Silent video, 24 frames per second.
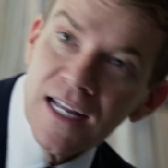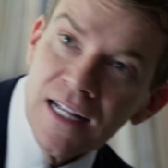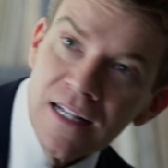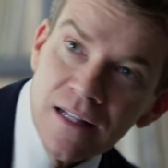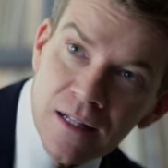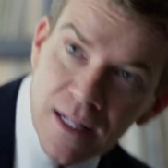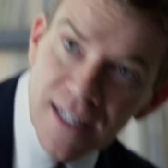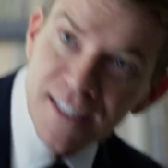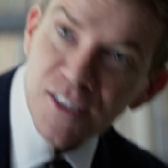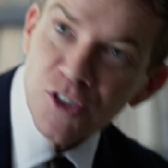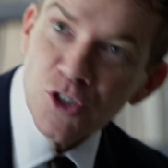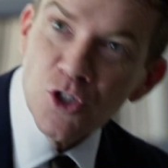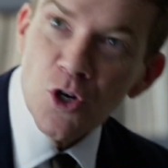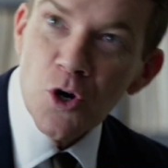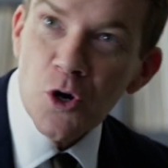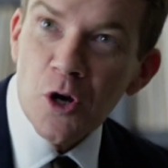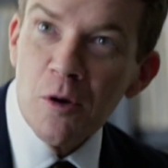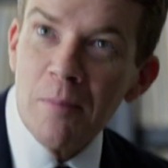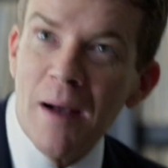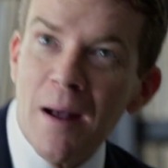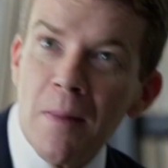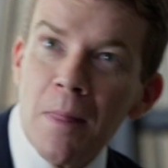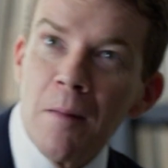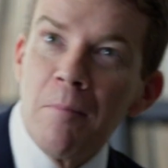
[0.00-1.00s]
Let's talk
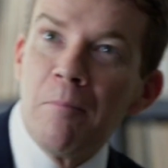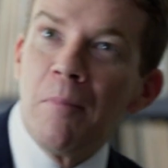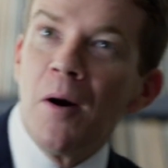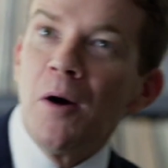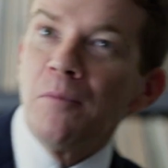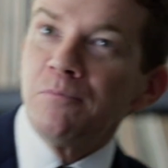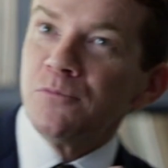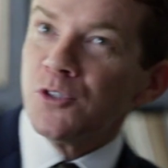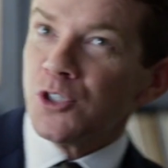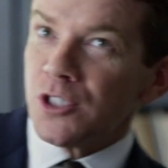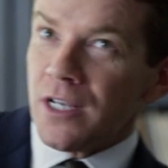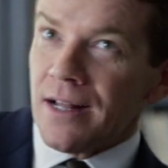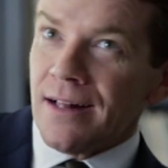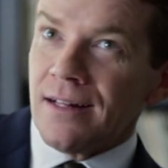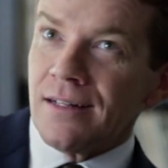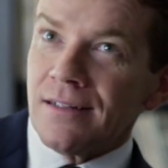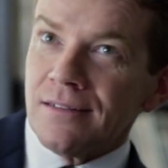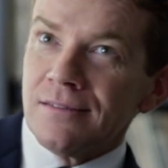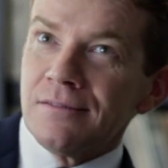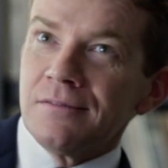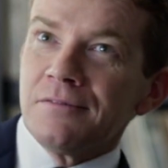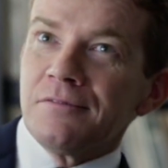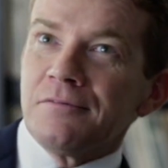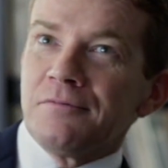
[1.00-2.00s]
about the bombshell
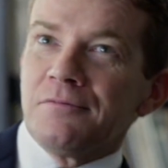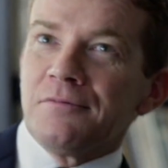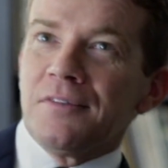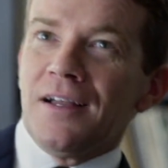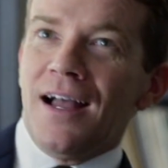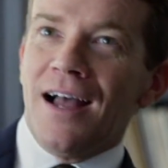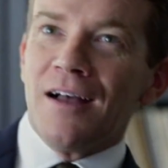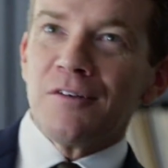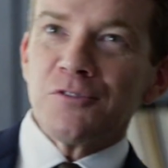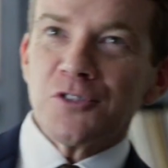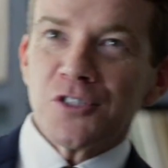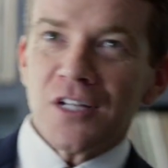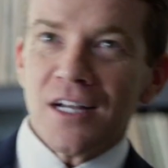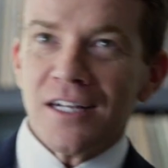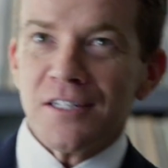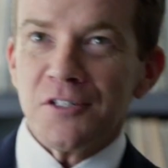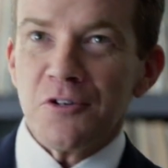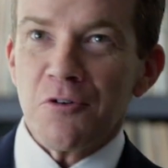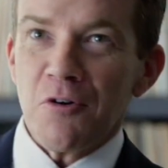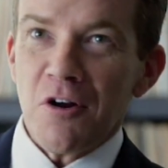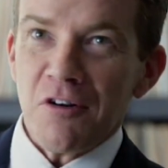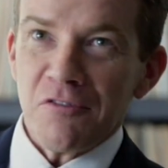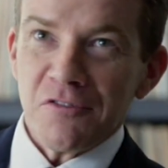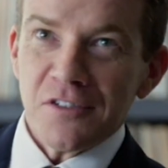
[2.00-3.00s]
outside
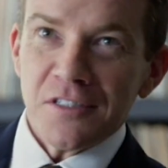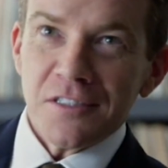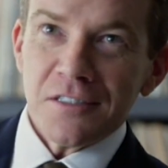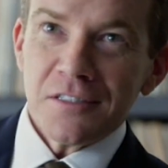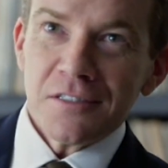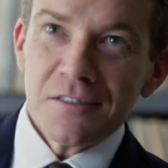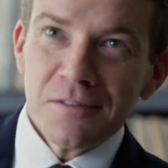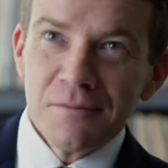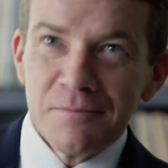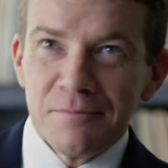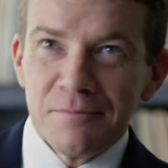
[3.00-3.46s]
your office.